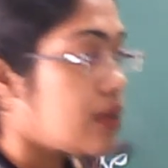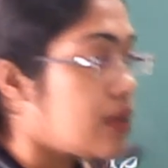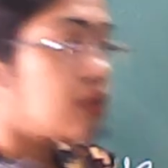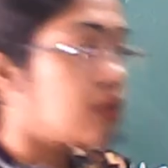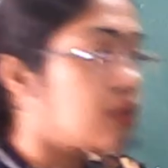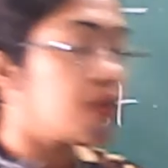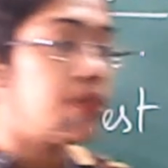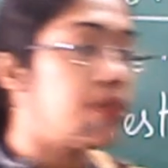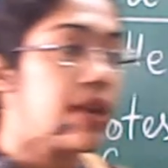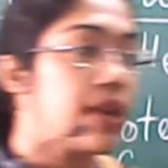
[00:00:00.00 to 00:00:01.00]
So in my
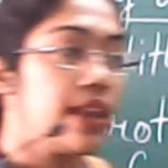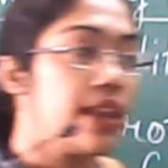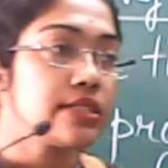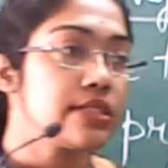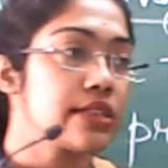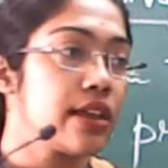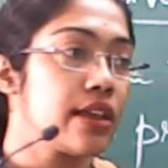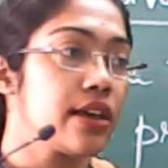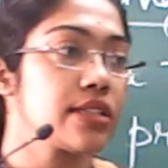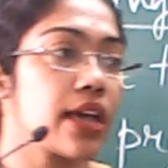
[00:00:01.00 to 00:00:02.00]
last class,
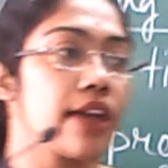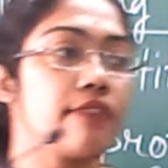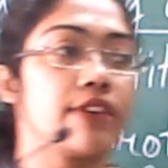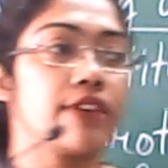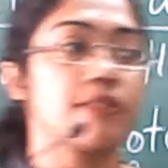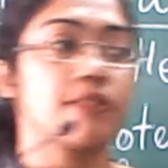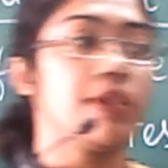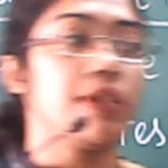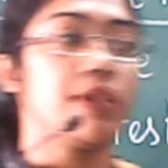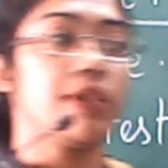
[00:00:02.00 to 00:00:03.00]
I have explained
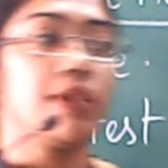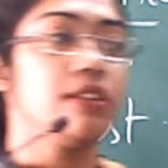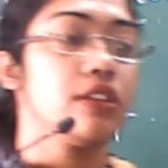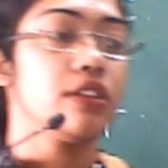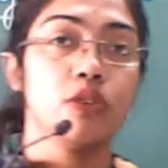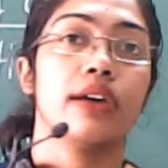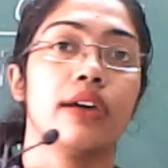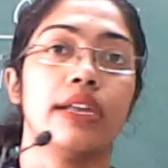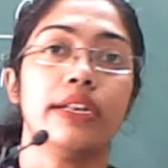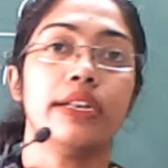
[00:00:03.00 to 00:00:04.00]
you the
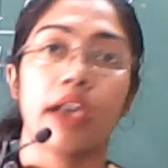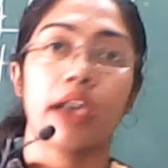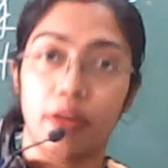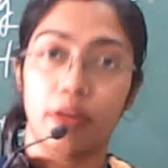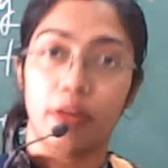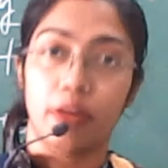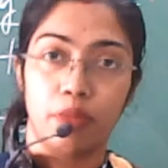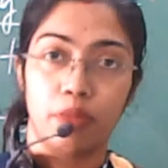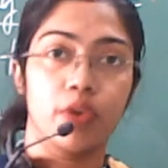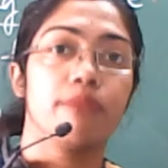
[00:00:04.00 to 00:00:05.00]
entire poem.
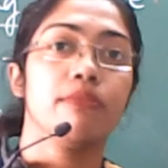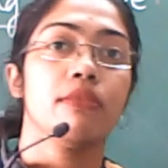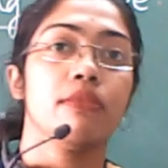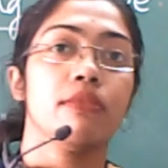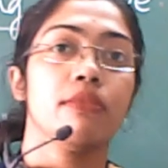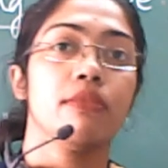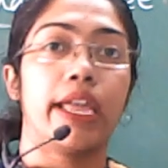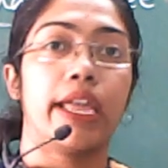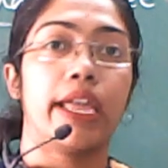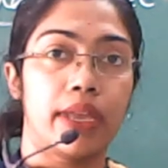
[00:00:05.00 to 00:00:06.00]
Line by line, I have
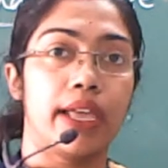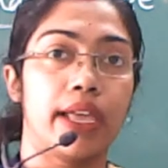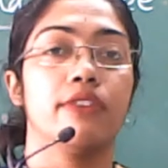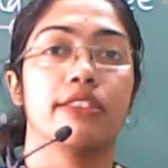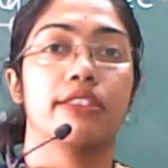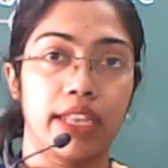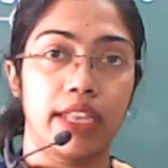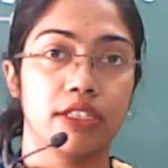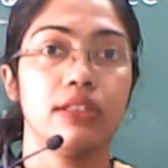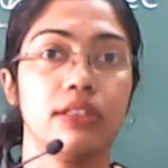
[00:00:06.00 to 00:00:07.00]
given explanation.
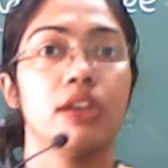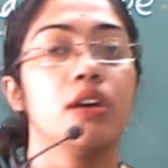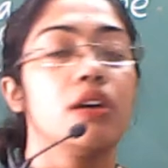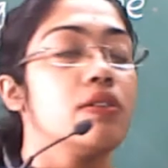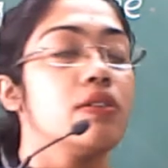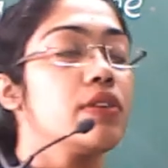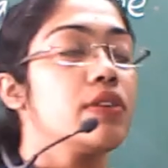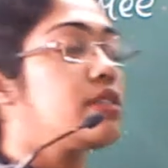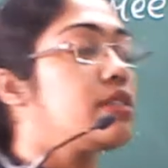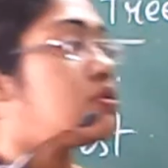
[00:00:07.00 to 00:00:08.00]
Okay,
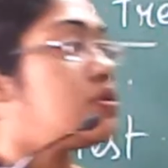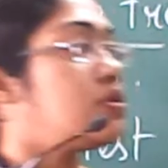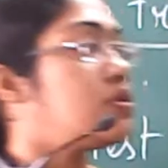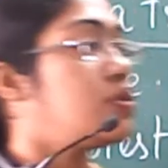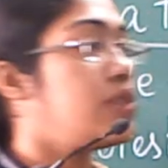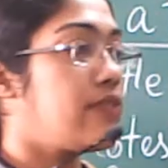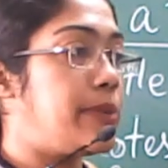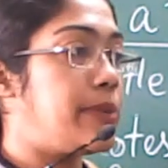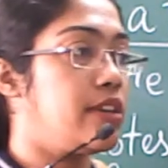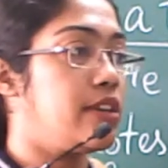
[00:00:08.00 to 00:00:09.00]
so today I will
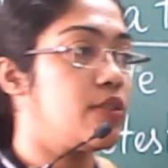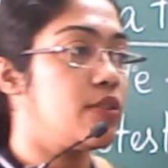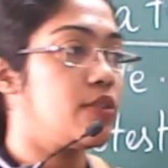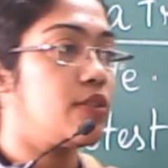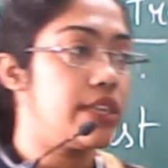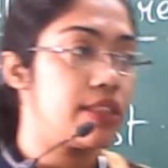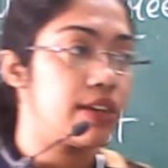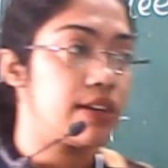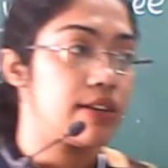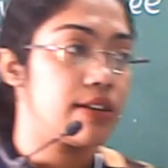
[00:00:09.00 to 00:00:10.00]
be going in
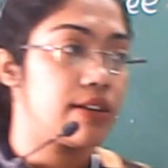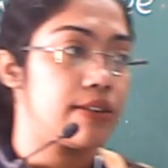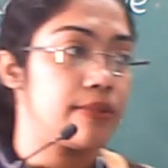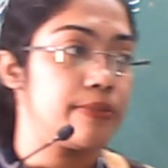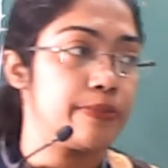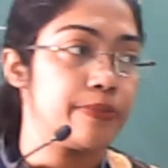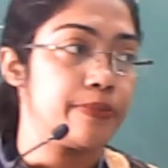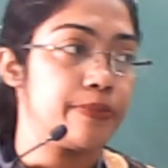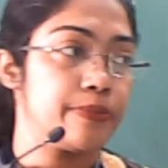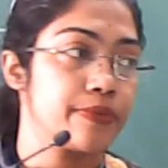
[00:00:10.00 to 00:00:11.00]
the
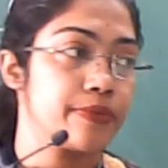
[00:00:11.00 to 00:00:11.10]
detailed